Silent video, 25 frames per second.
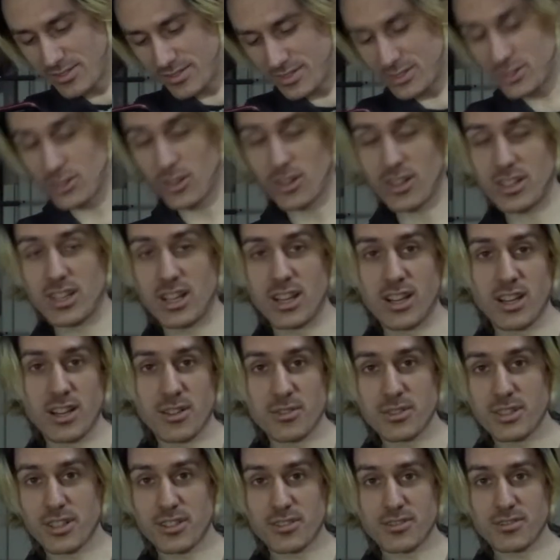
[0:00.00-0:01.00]
Got a
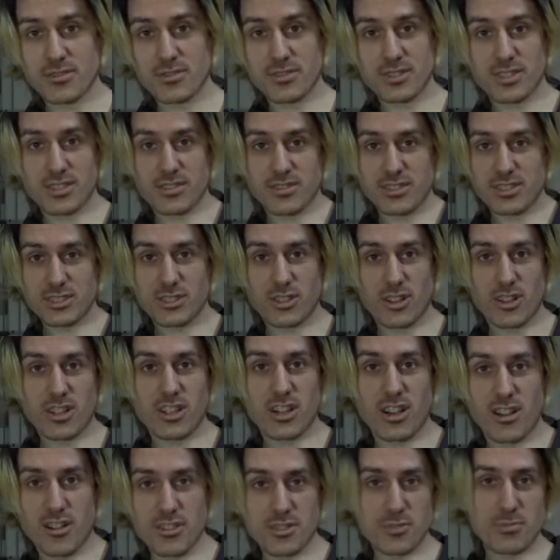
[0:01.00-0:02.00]
car. He's got a
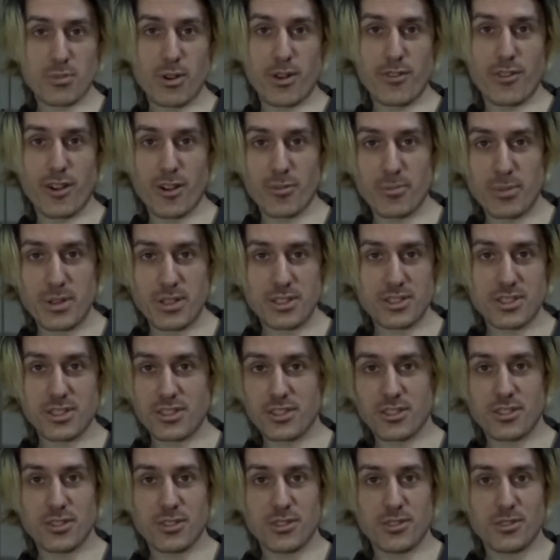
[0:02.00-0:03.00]
car as a profile picture.
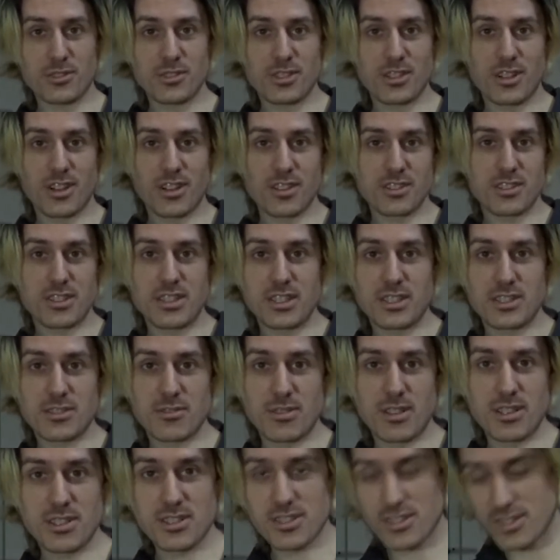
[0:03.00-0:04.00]
Who's going to answer his
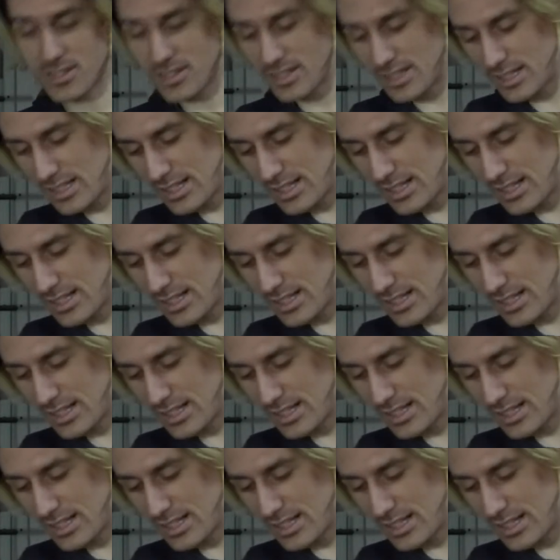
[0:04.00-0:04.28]
question?